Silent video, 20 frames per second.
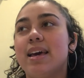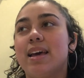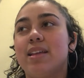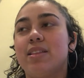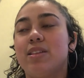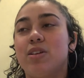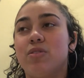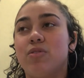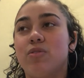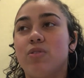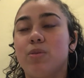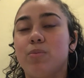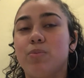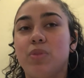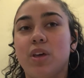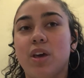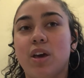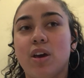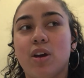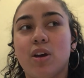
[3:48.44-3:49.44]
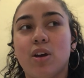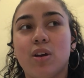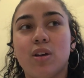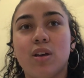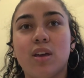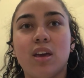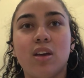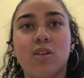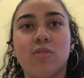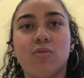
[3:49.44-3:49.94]
and then from there
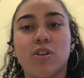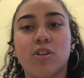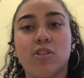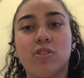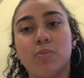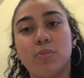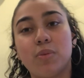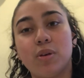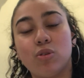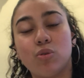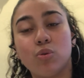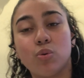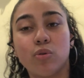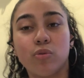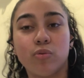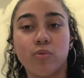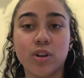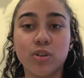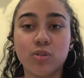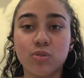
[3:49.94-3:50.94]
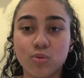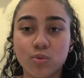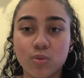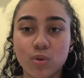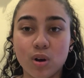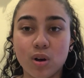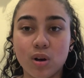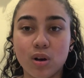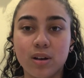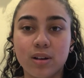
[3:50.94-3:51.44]
he invites me to a
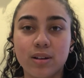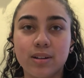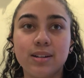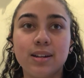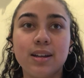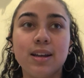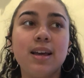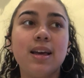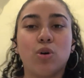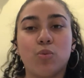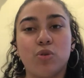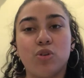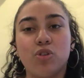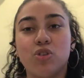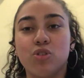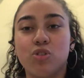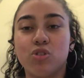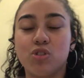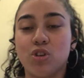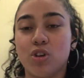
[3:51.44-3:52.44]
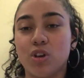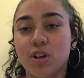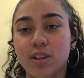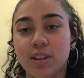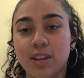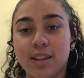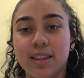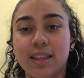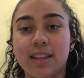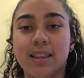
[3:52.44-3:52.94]
restaurant. We're just
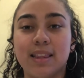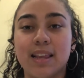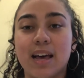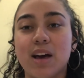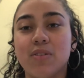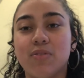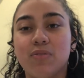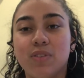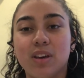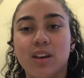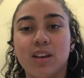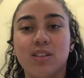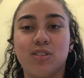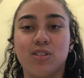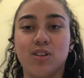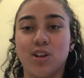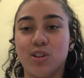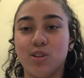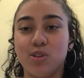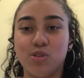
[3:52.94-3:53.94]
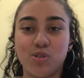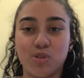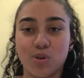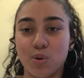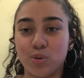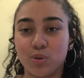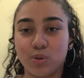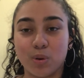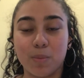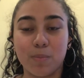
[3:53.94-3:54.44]
chilling and laughing and telling
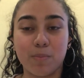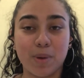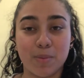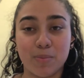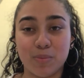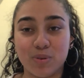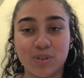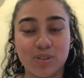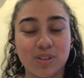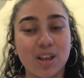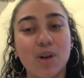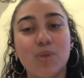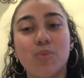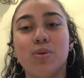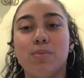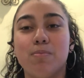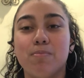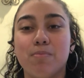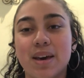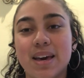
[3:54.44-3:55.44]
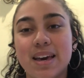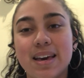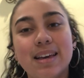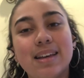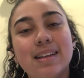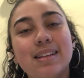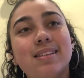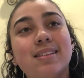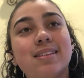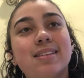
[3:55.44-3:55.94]
jokes or memories how we
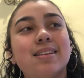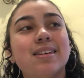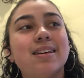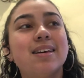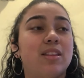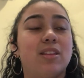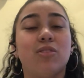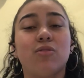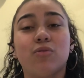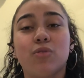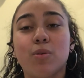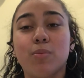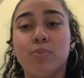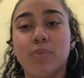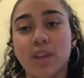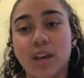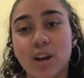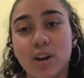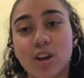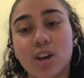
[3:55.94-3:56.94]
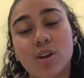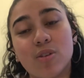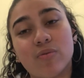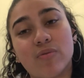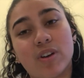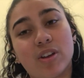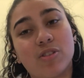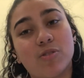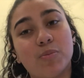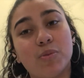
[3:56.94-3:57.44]
met. And then from there he
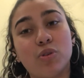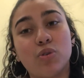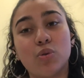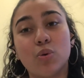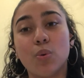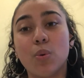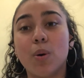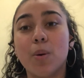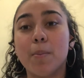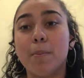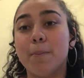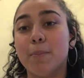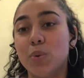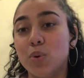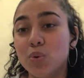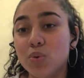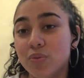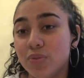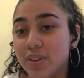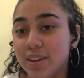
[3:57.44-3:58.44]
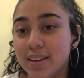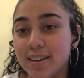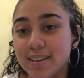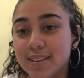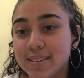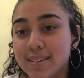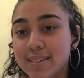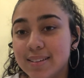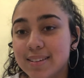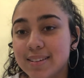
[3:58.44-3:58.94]
invites me to
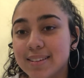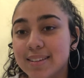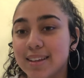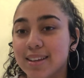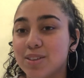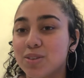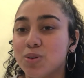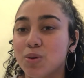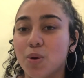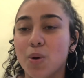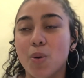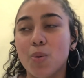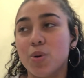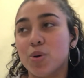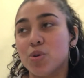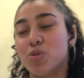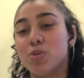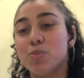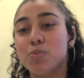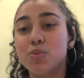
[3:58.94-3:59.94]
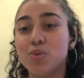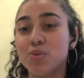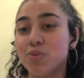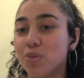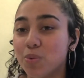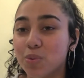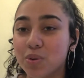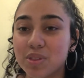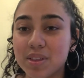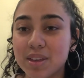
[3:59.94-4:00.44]
movies, to go watch a
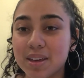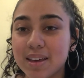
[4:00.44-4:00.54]
movie with